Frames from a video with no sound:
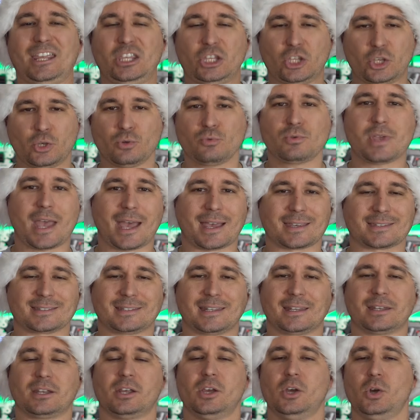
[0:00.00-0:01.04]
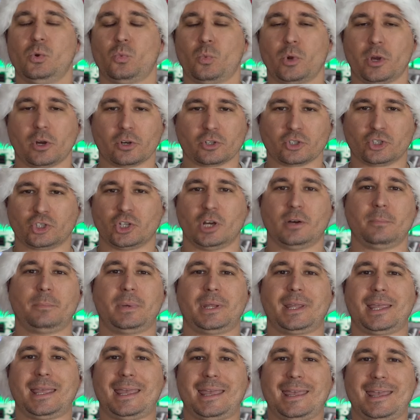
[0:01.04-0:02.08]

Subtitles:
you guessed it, we are jumping